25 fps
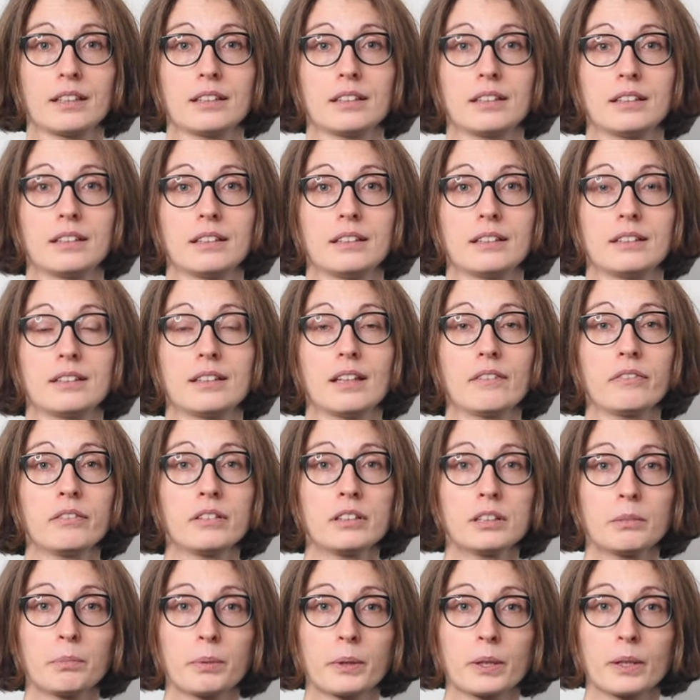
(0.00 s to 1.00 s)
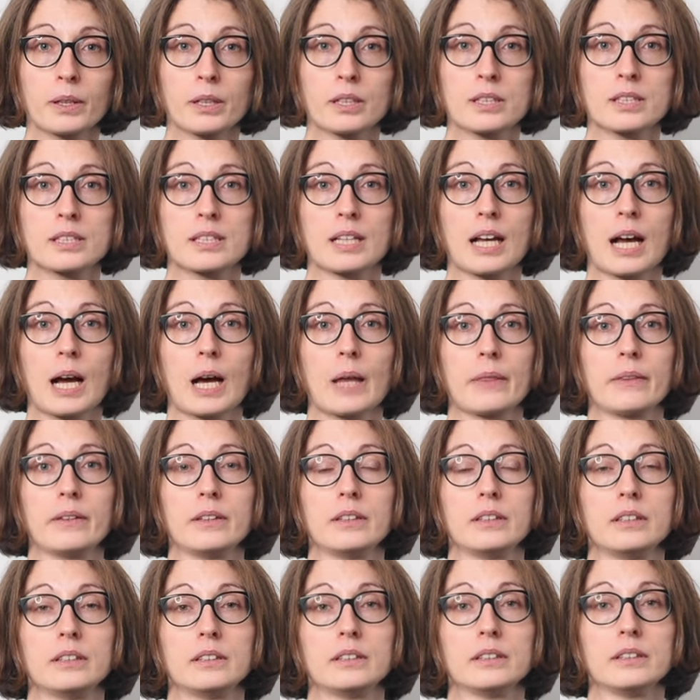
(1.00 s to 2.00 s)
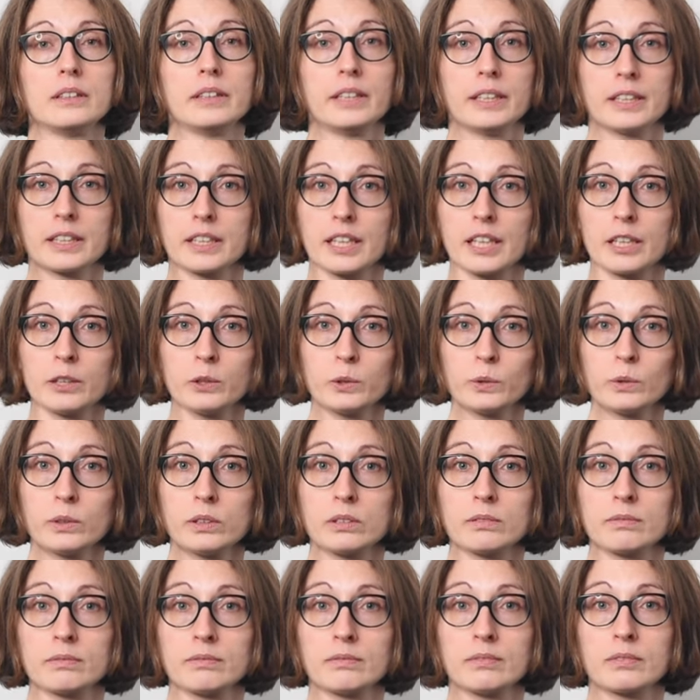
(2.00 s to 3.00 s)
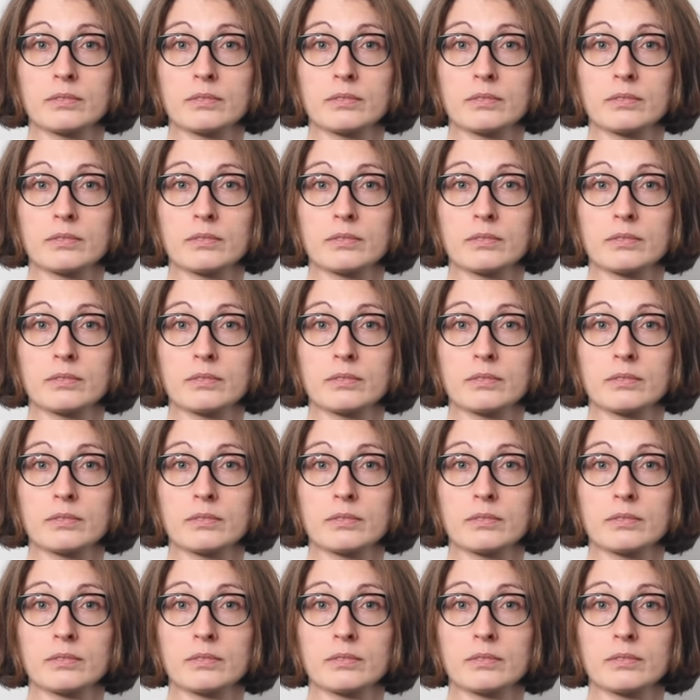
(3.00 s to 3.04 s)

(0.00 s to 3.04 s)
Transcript: The definite perks are the D account,